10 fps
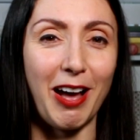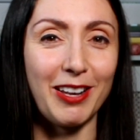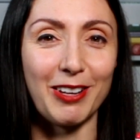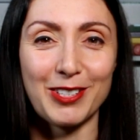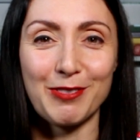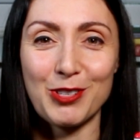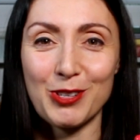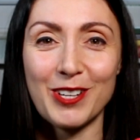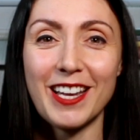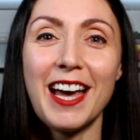lot of
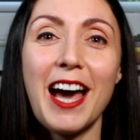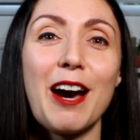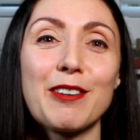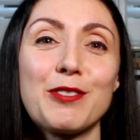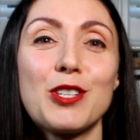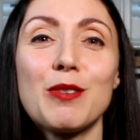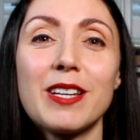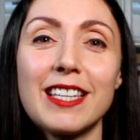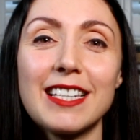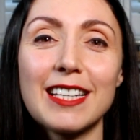joy out of
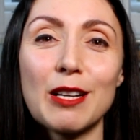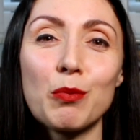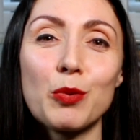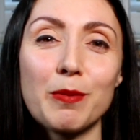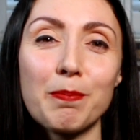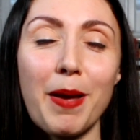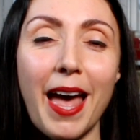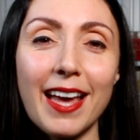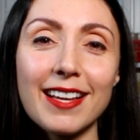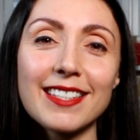chewing these little wooden
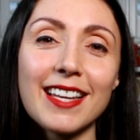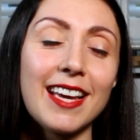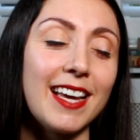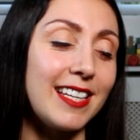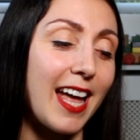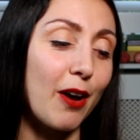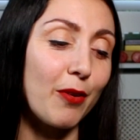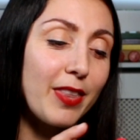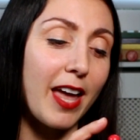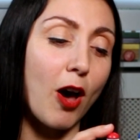pegs. Now,
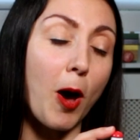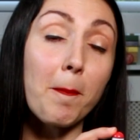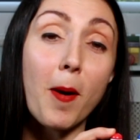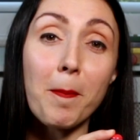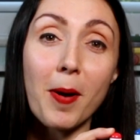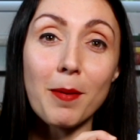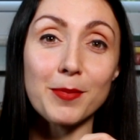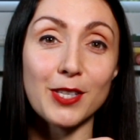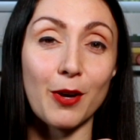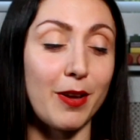they are pop-up,
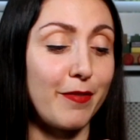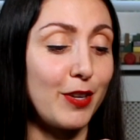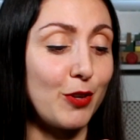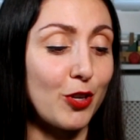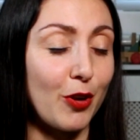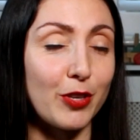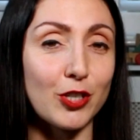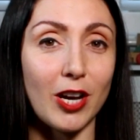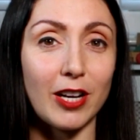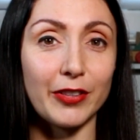so if you show the
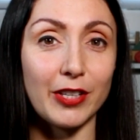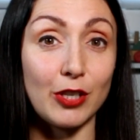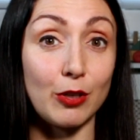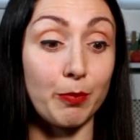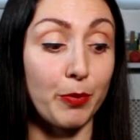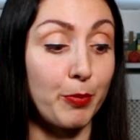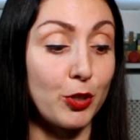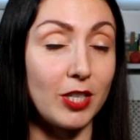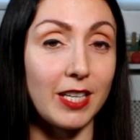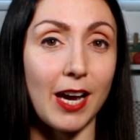child that you
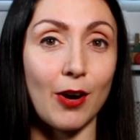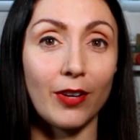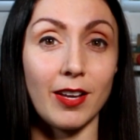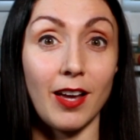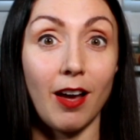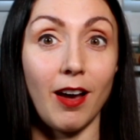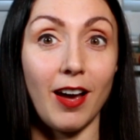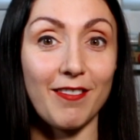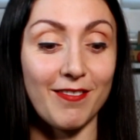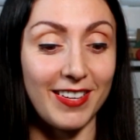push it down,
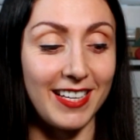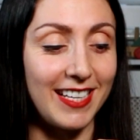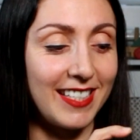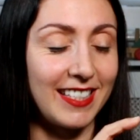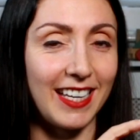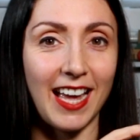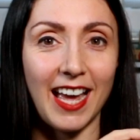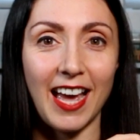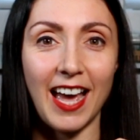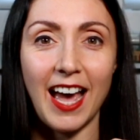release,
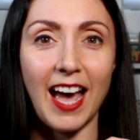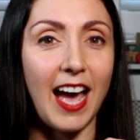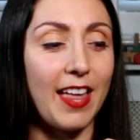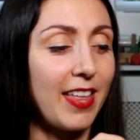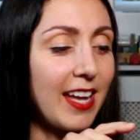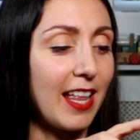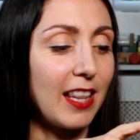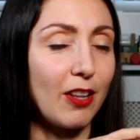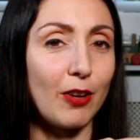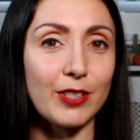and they get
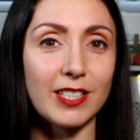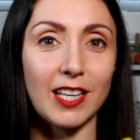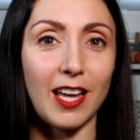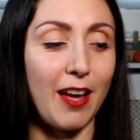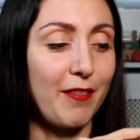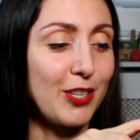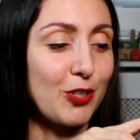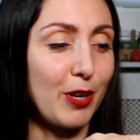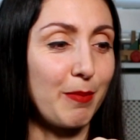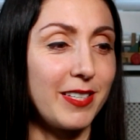lots of
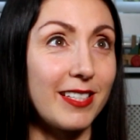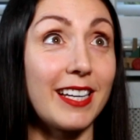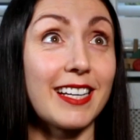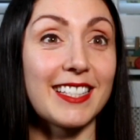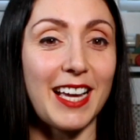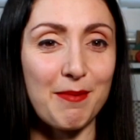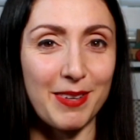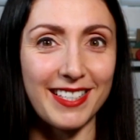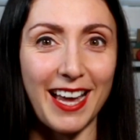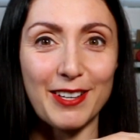enjoyment and
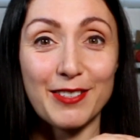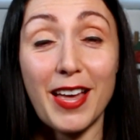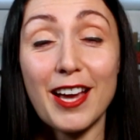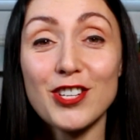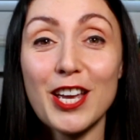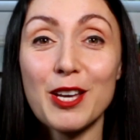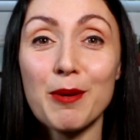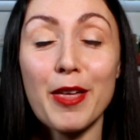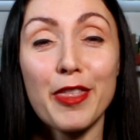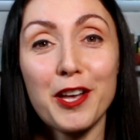excitement out of that. Jacob
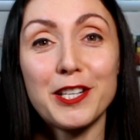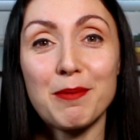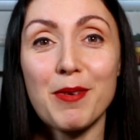at thirteen